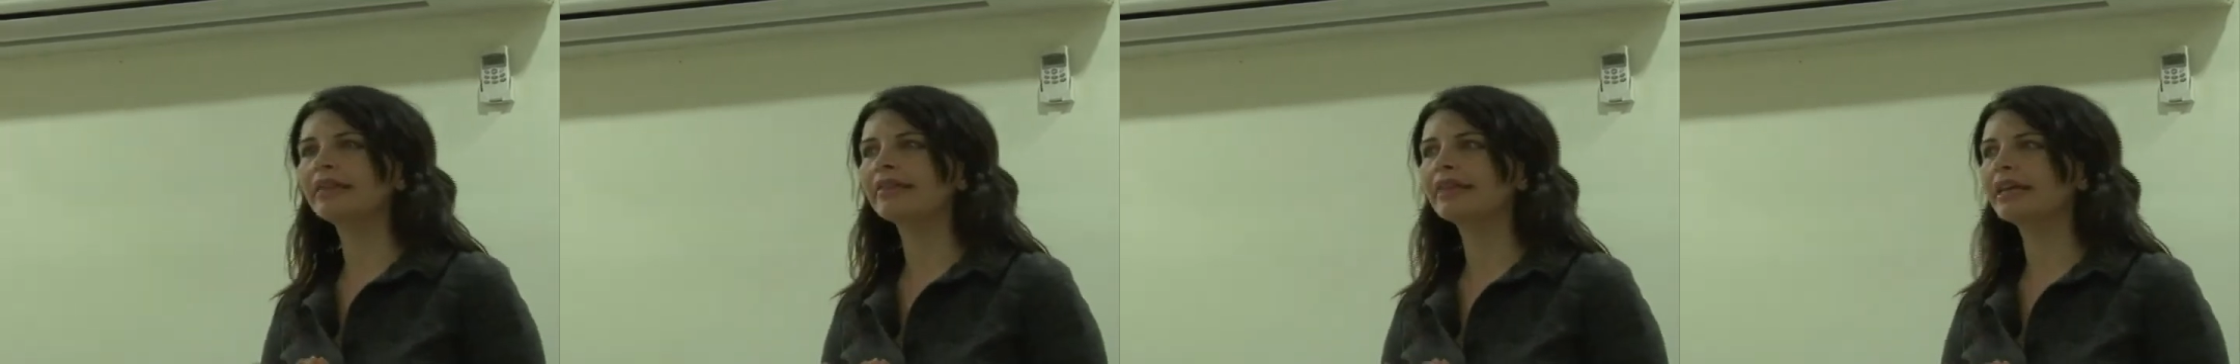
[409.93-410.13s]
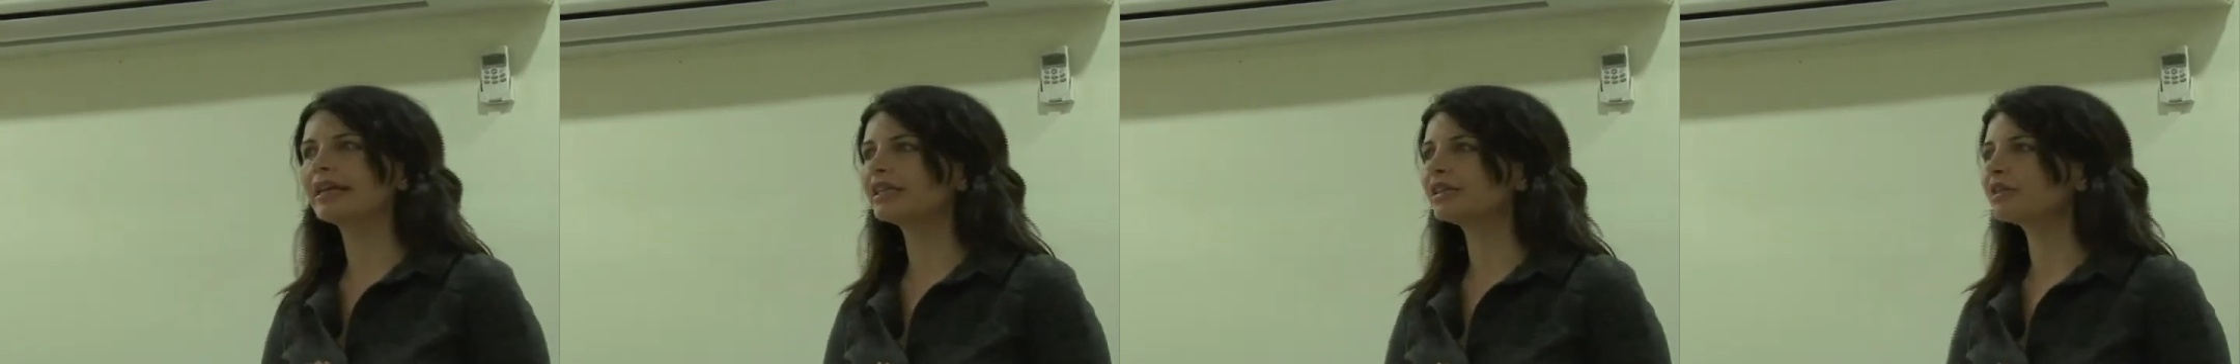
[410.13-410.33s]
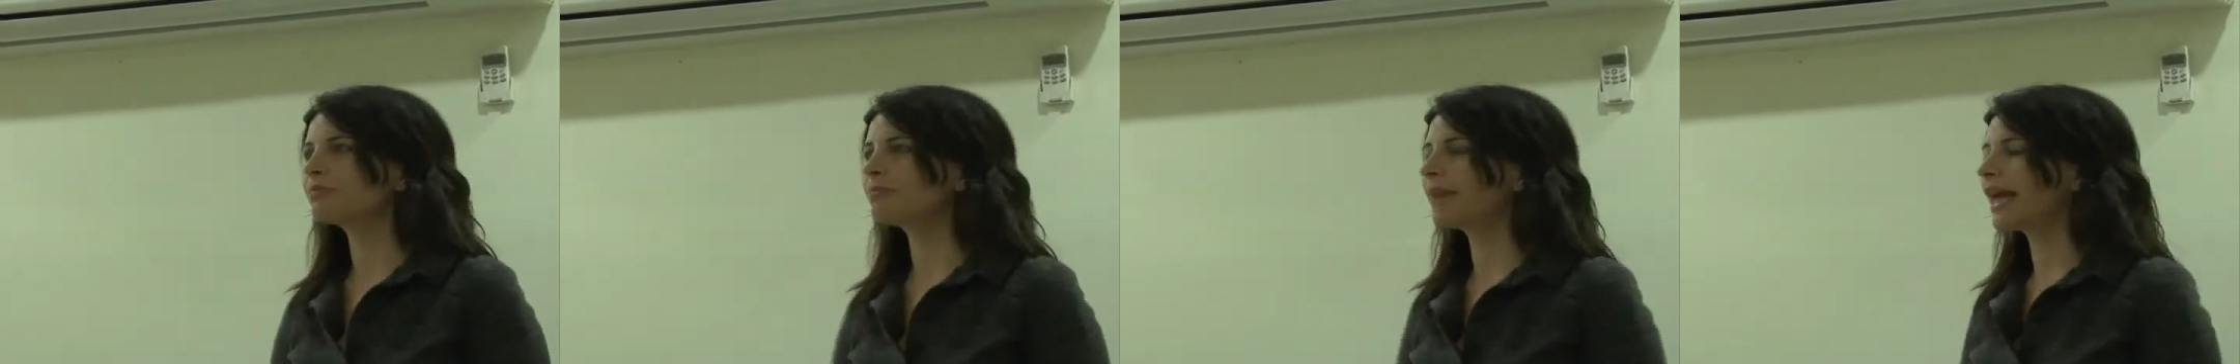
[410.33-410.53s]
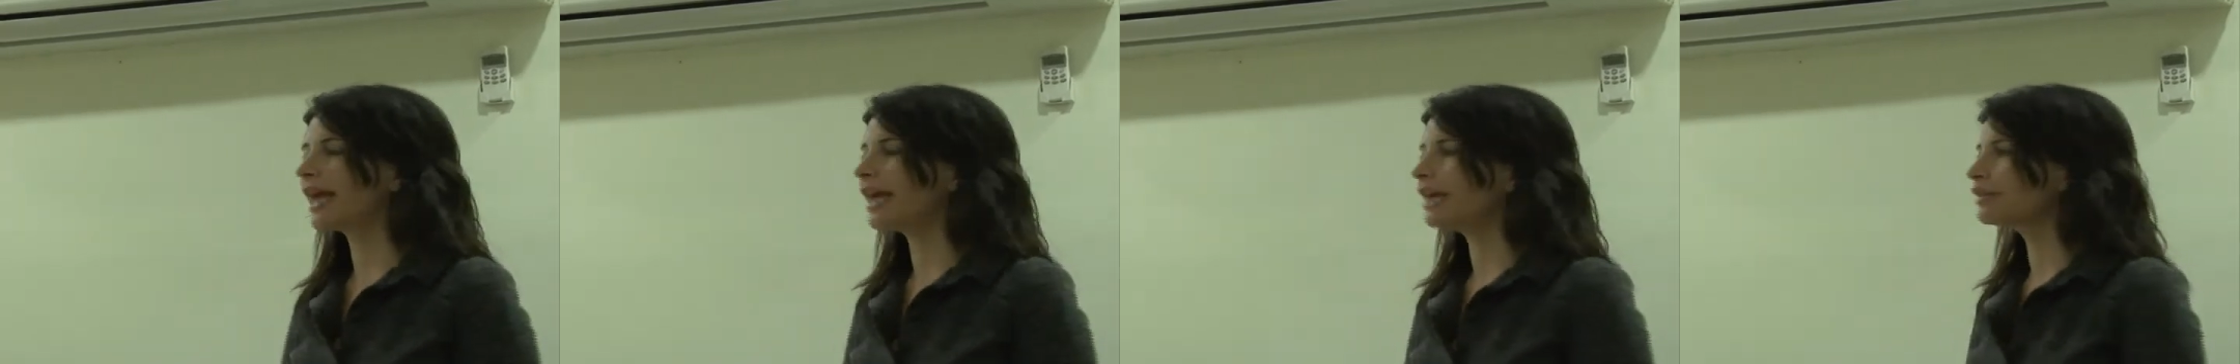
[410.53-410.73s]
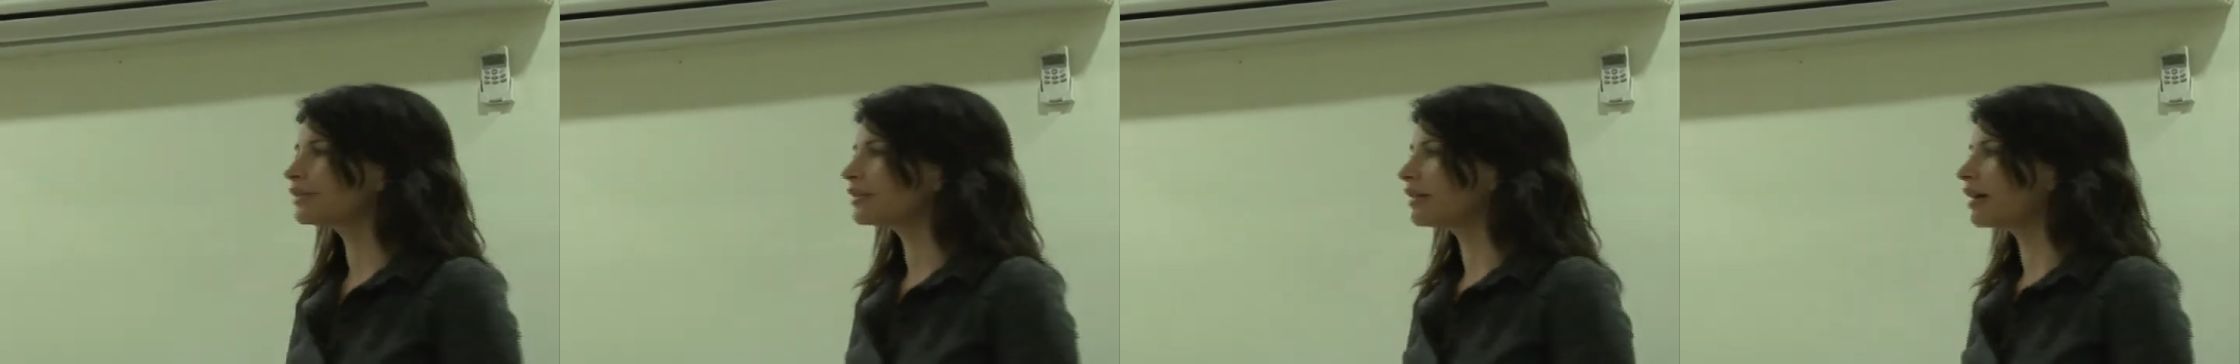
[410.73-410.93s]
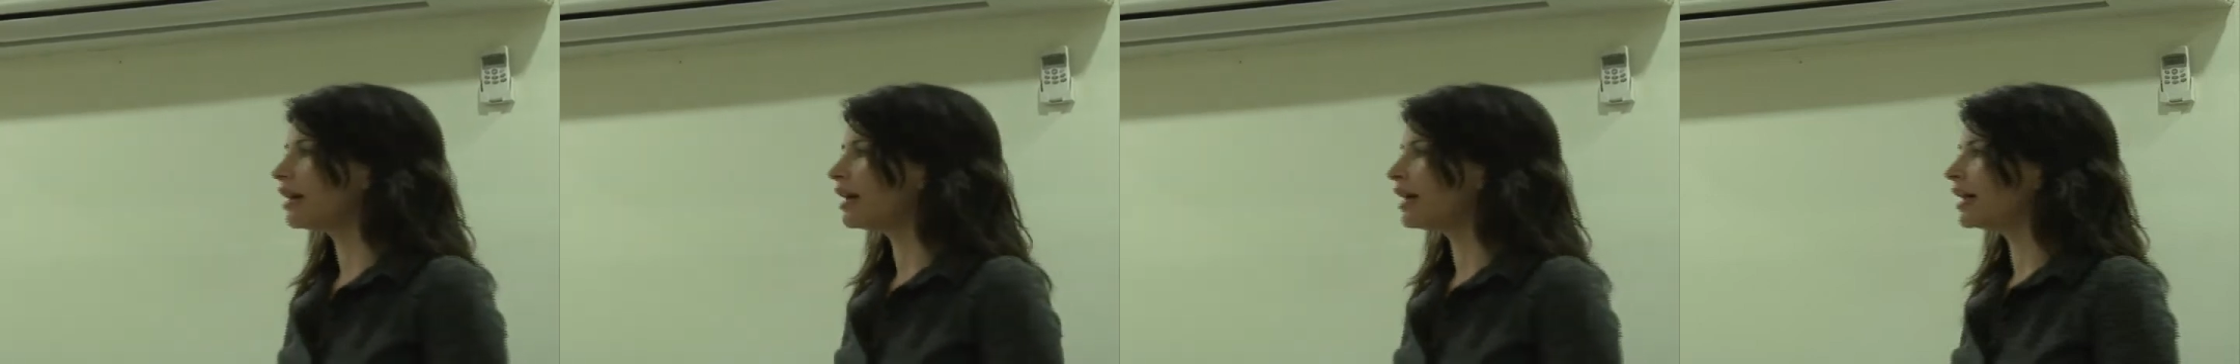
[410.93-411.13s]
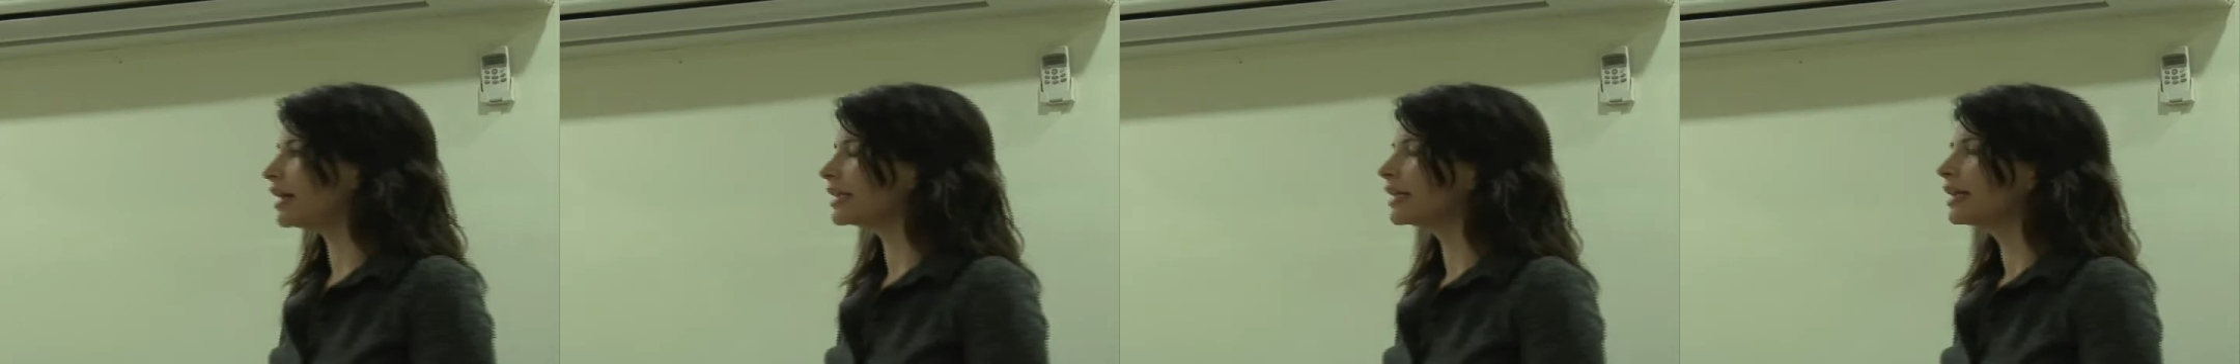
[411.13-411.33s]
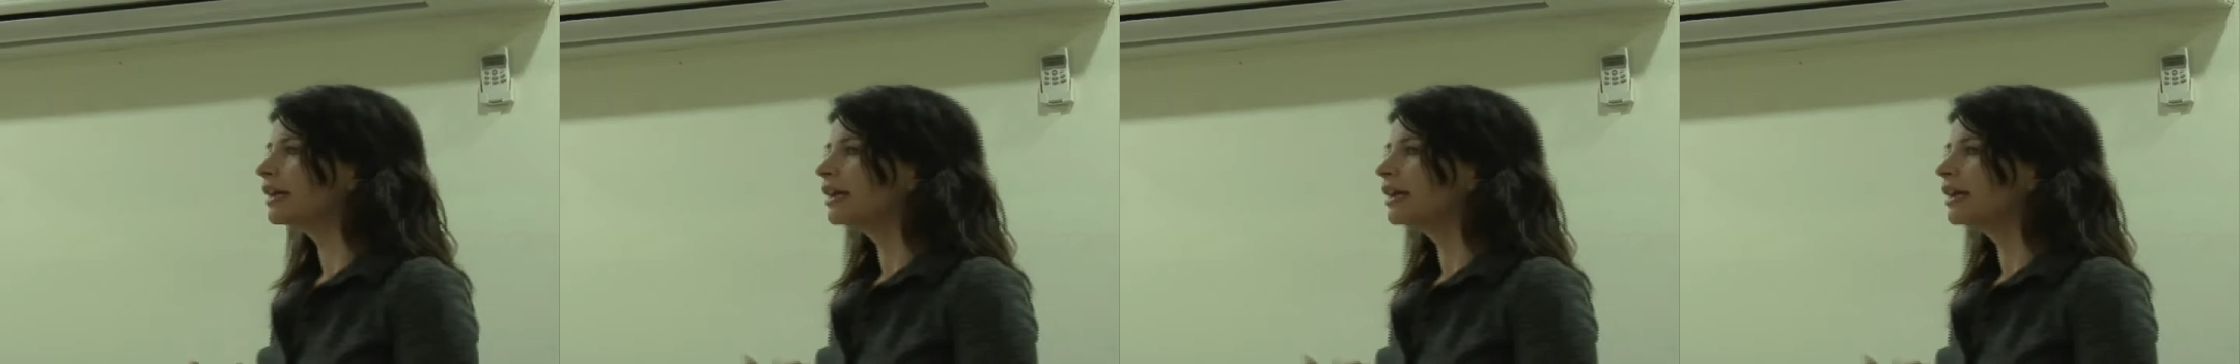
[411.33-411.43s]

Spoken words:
that is based on,